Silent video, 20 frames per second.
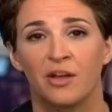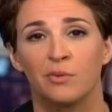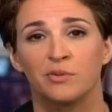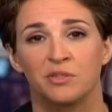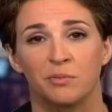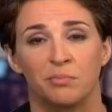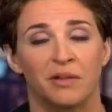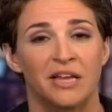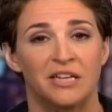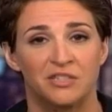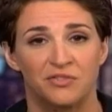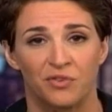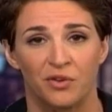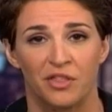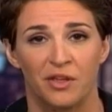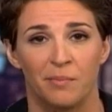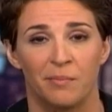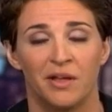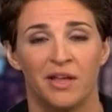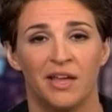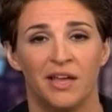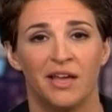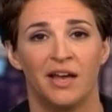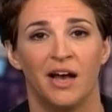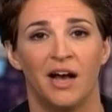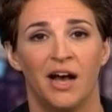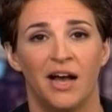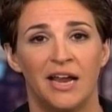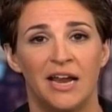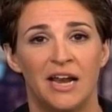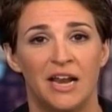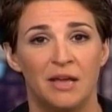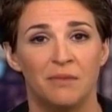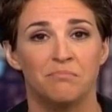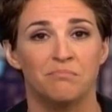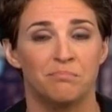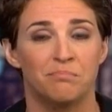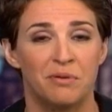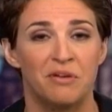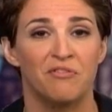that there was a place for them in
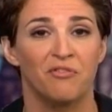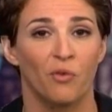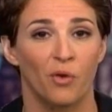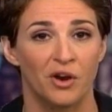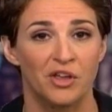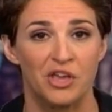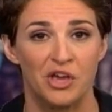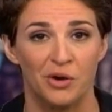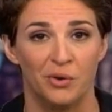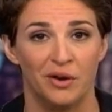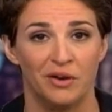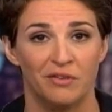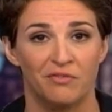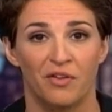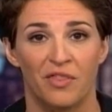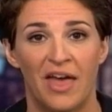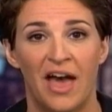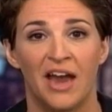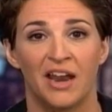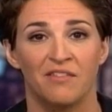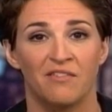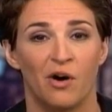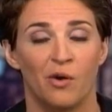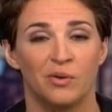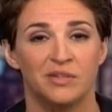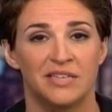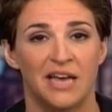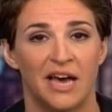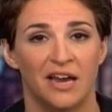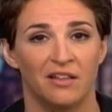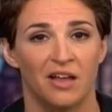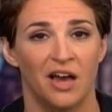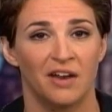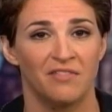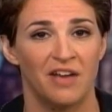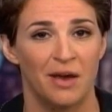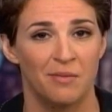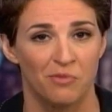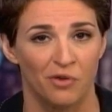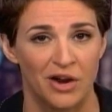it before you. And for that, I've always had a lot
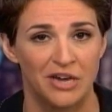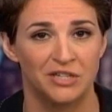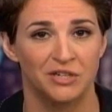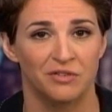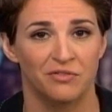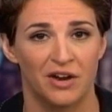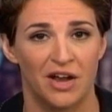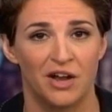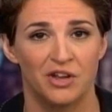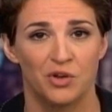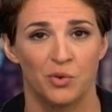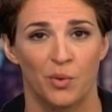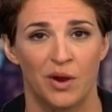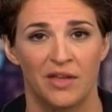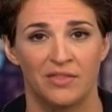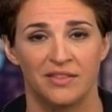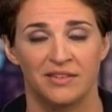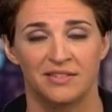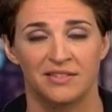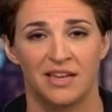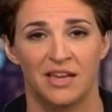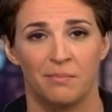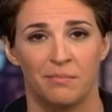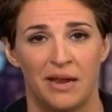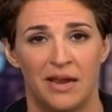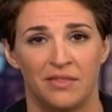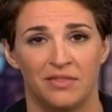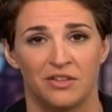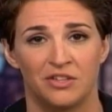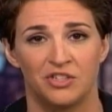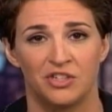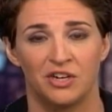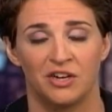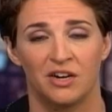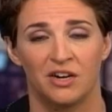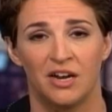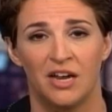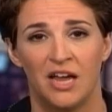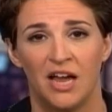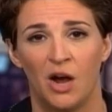of admiration for how you ran this campaign this
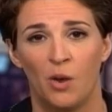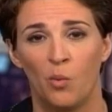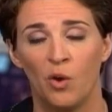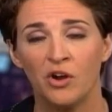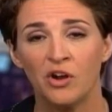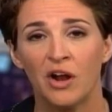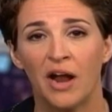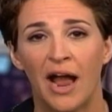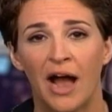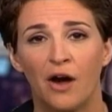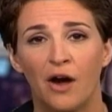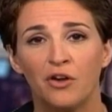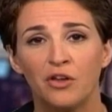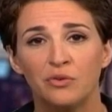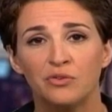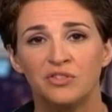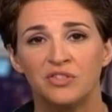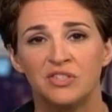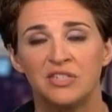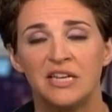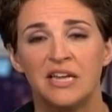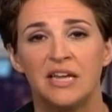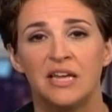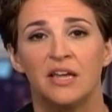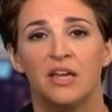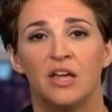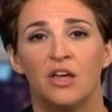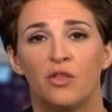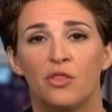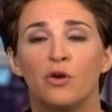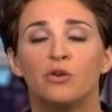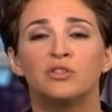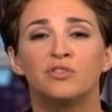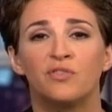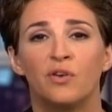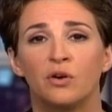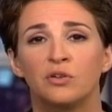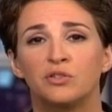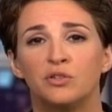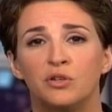year. I wonder how you see those
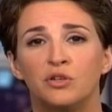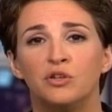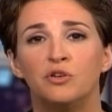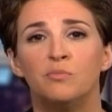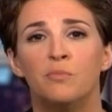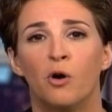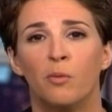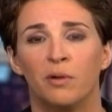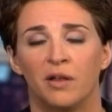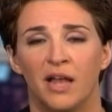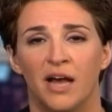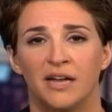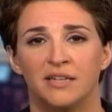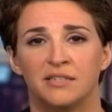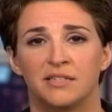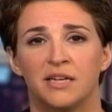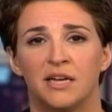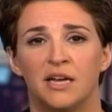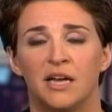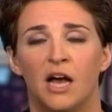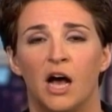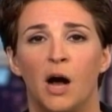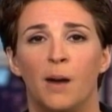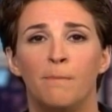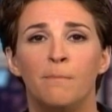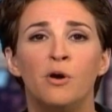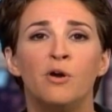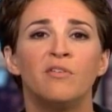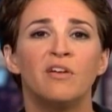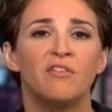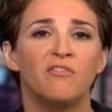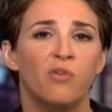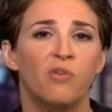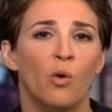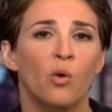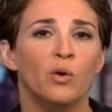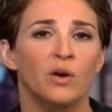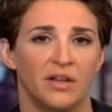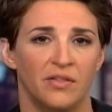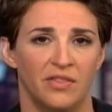folks who you mobilized moving
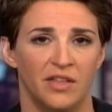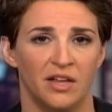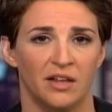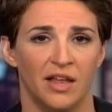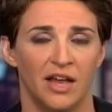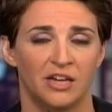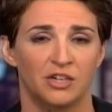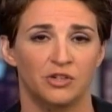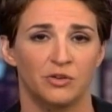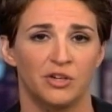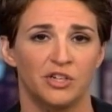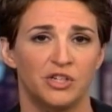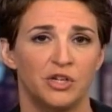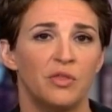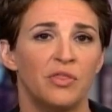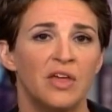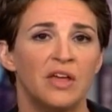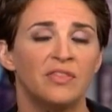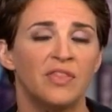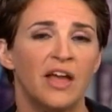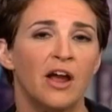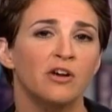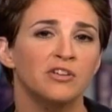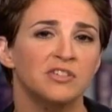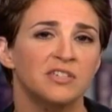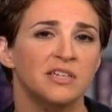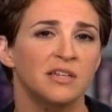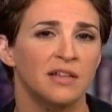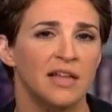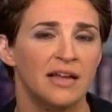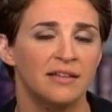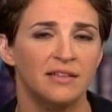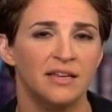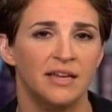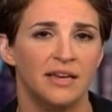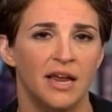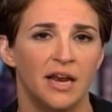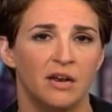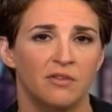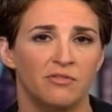forward in the electorate. Do you think they are still
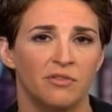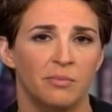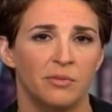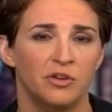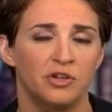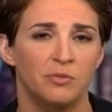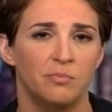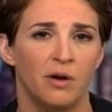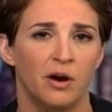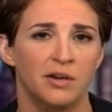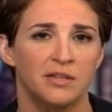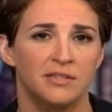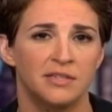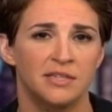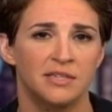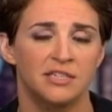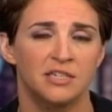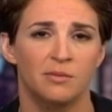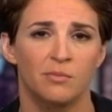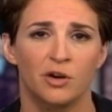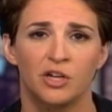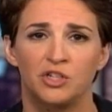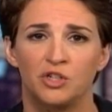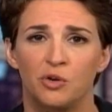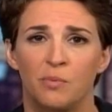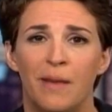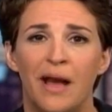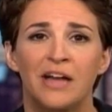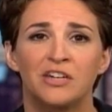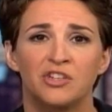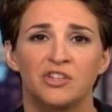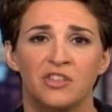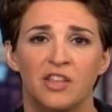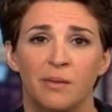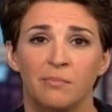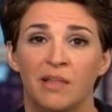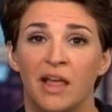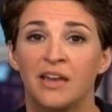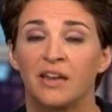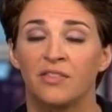alienated from the two-party system, or could you imagine
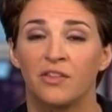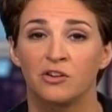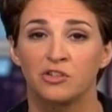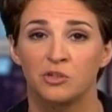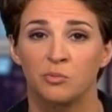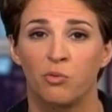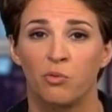them lending their